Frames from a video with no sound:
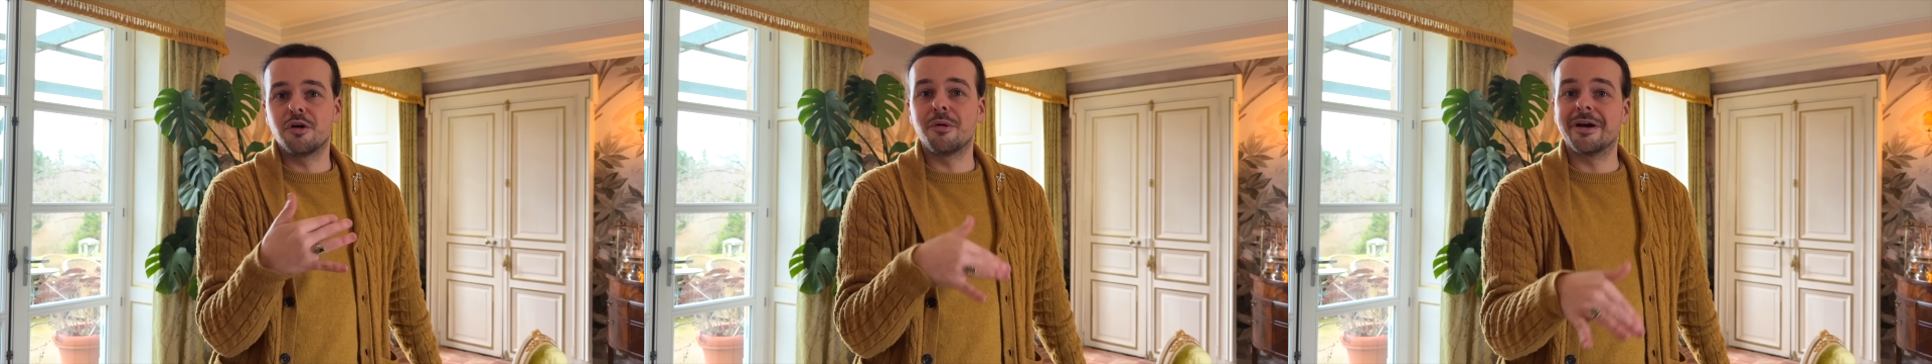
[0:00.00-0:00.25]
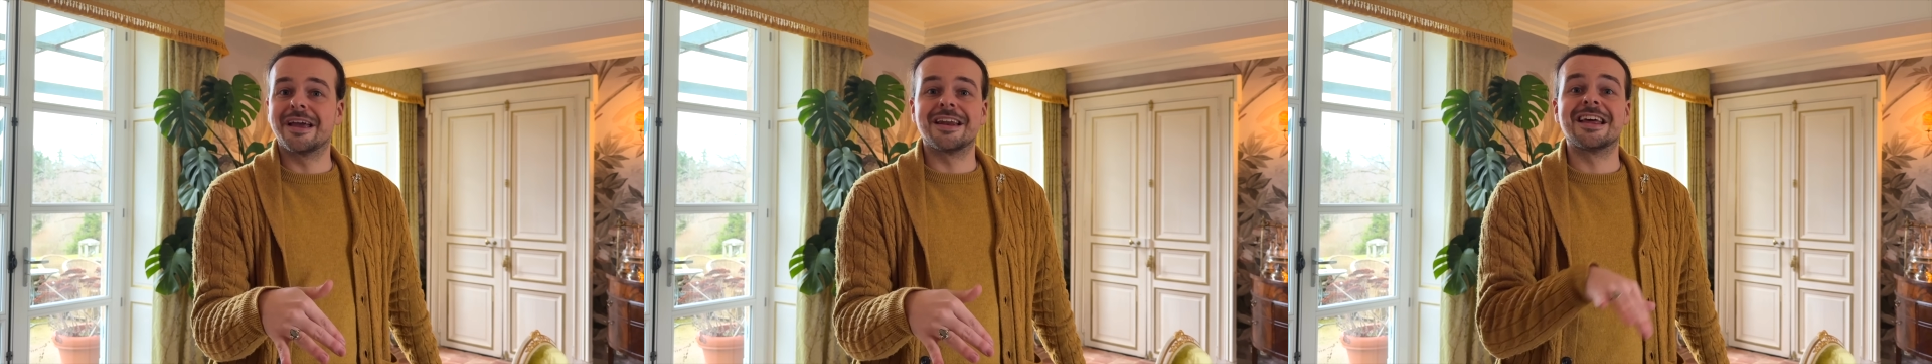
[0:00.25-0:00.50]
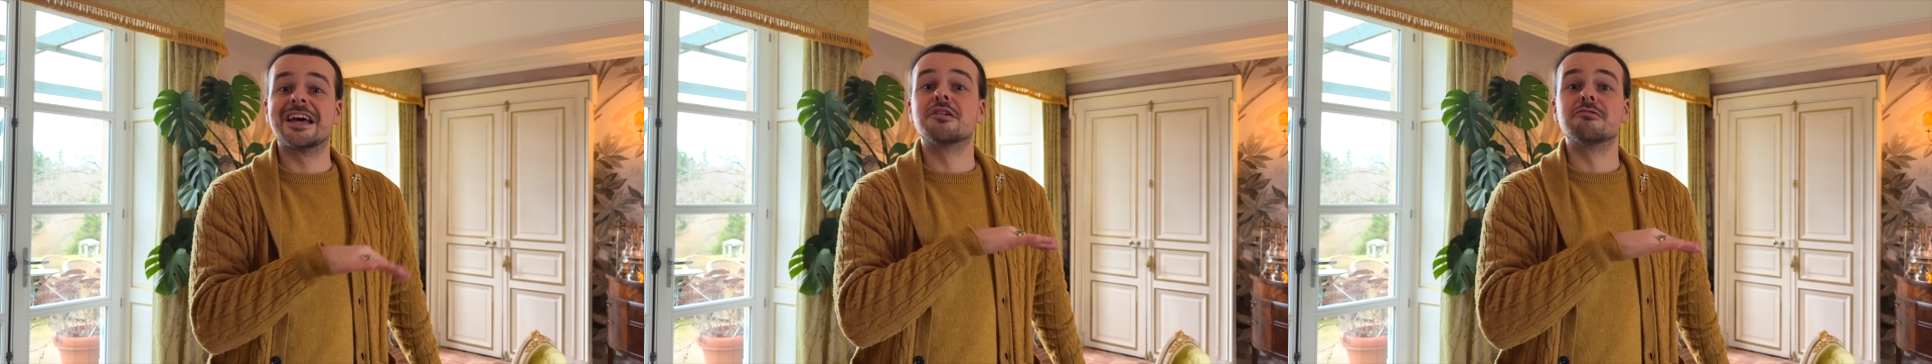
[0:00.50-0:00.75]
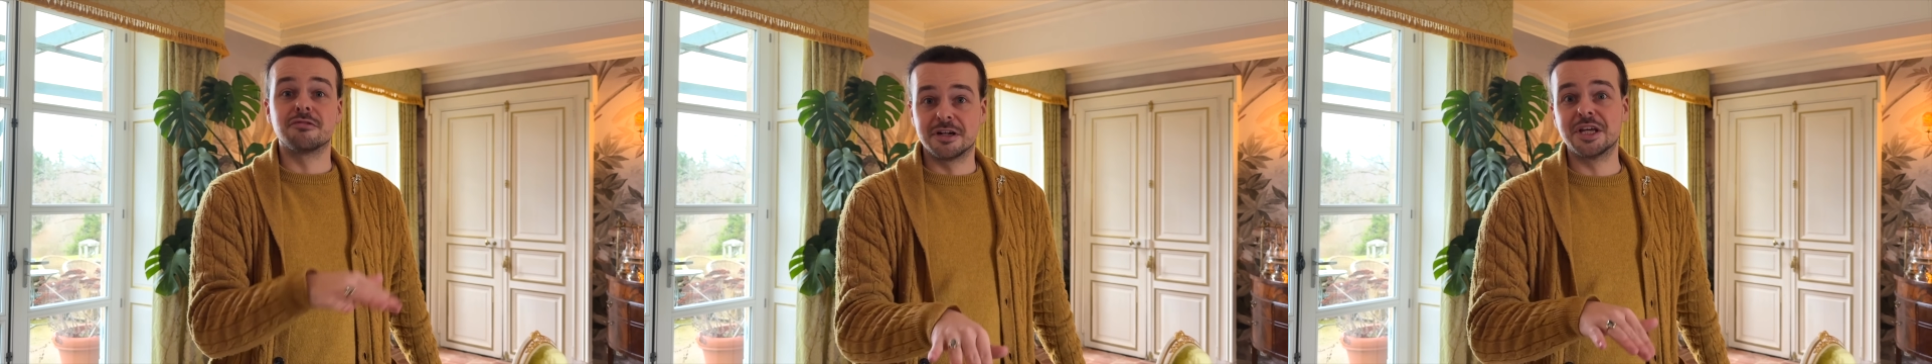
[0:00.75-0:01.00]
or I get it at
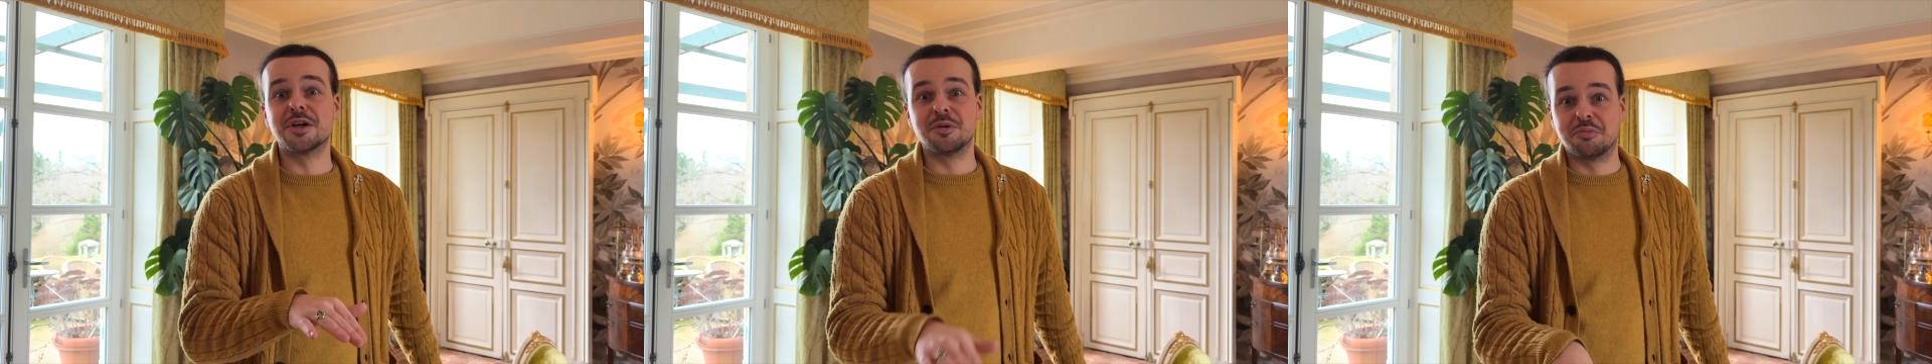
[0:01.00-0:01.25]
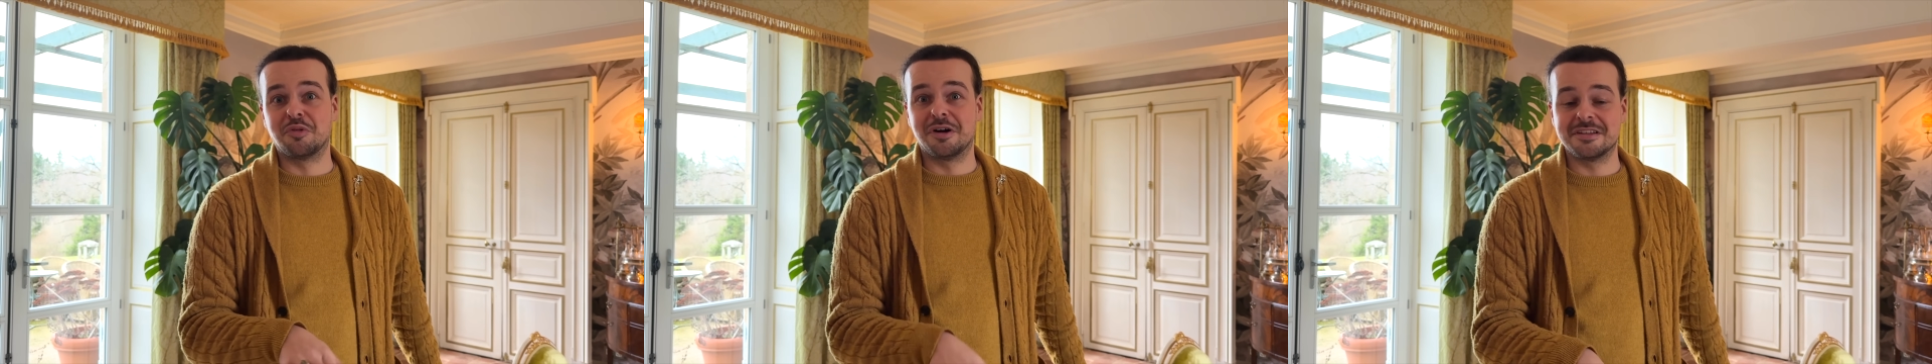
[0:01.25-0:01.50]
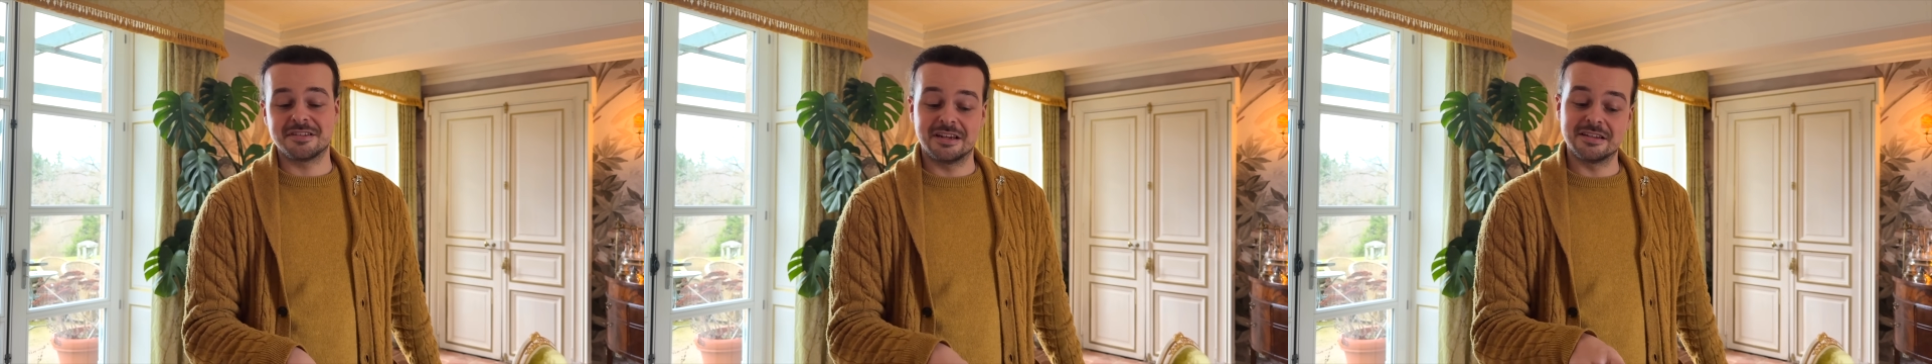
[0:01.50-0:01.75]
a really good price.